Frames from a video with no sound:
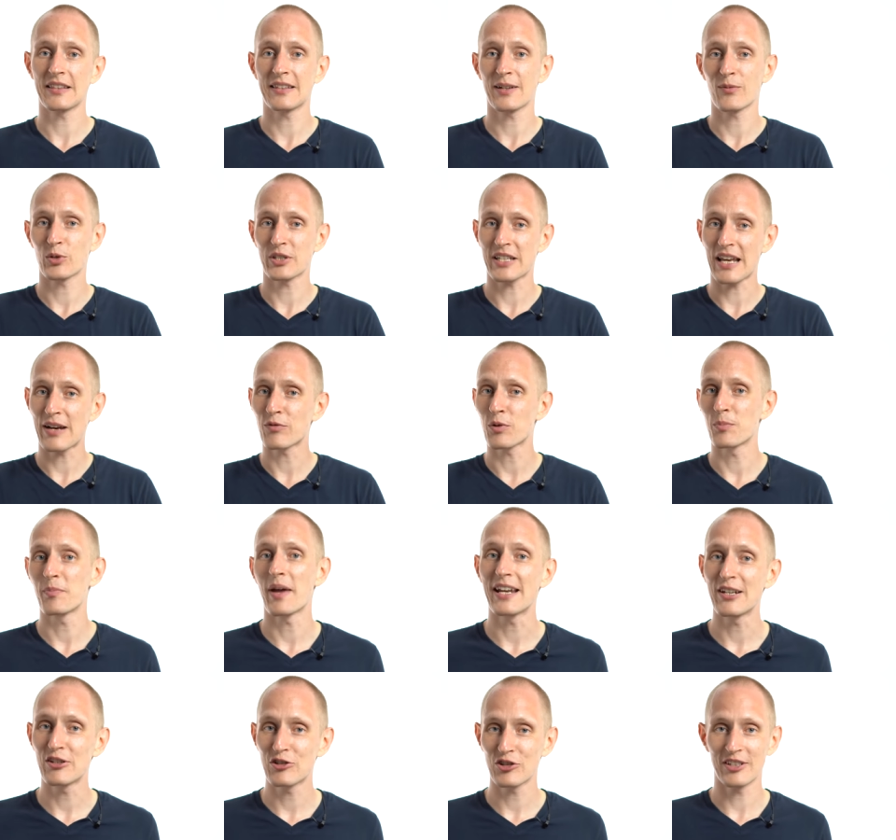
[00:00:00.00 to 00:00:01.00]
than was ever
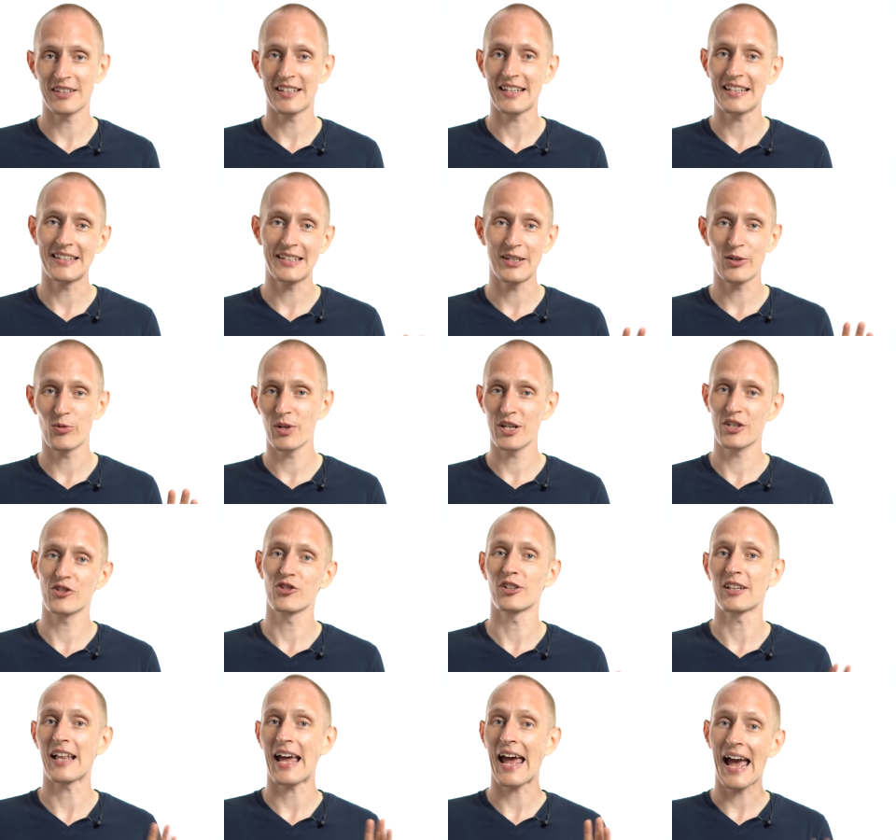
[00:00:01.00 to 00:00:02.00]
mentioned in the
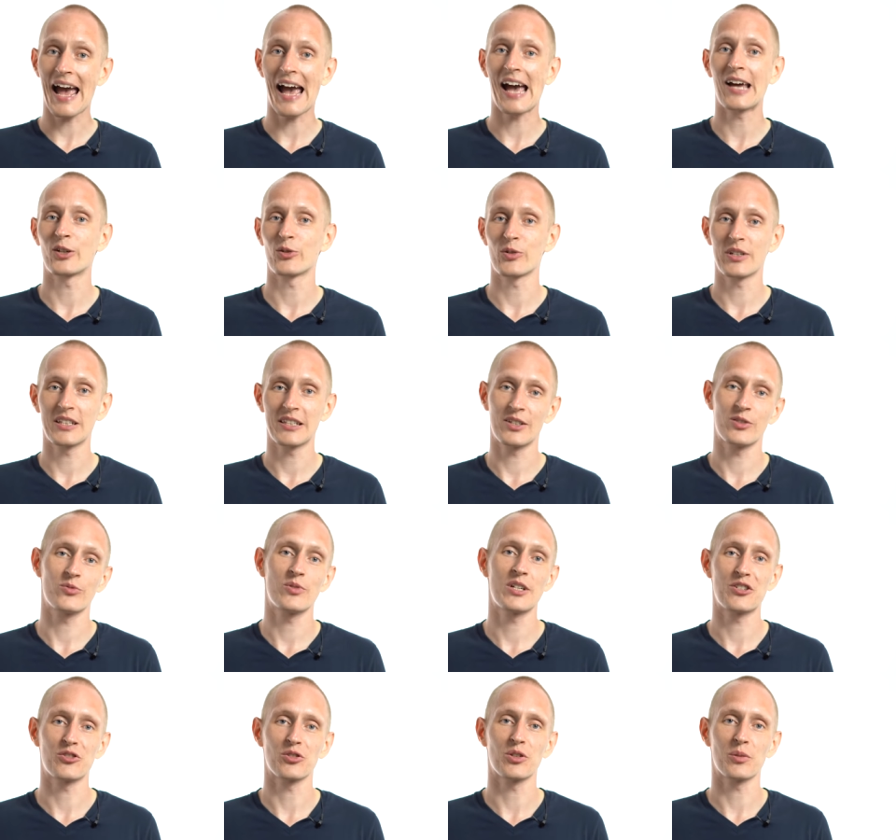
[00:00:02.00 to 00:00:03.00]
original ad or in the
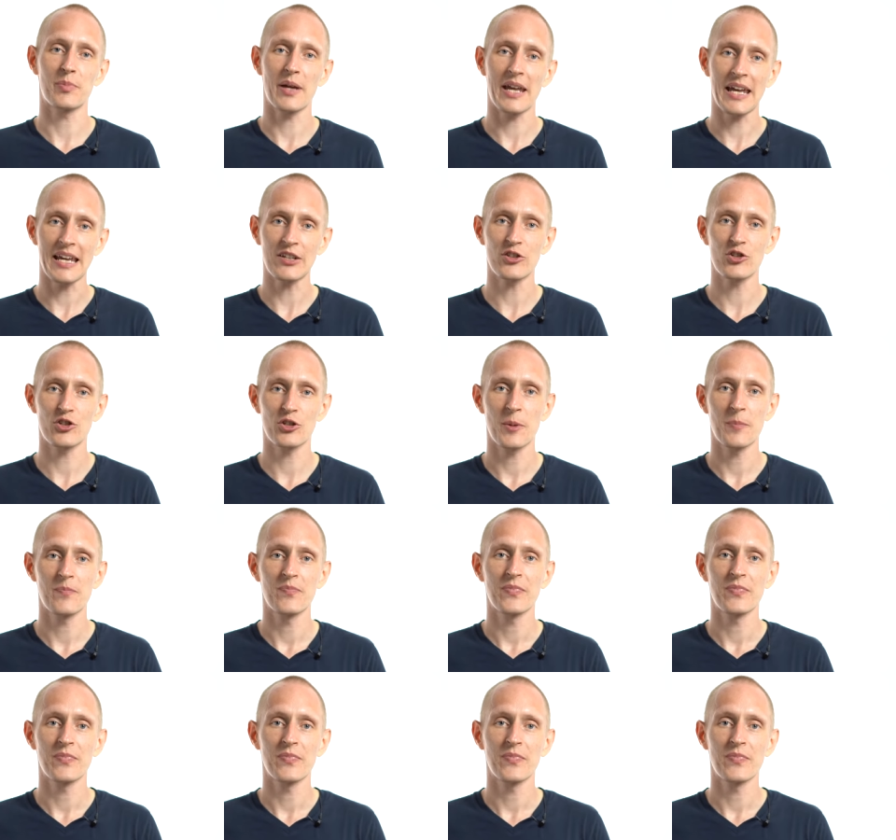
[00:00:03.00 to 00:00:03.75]
original pitch.